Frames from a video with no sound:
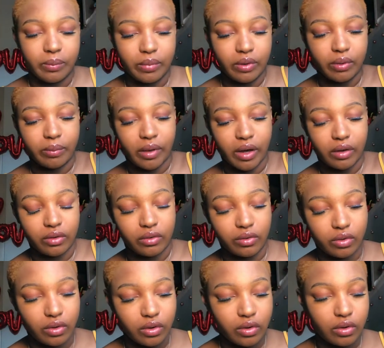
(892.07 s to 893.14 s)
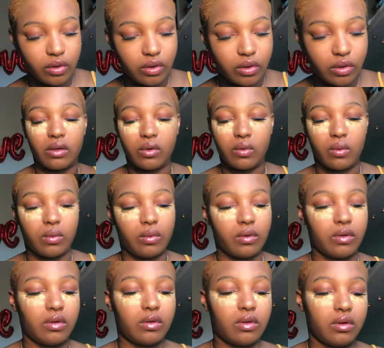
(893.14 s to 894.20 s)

put powder on. Cool.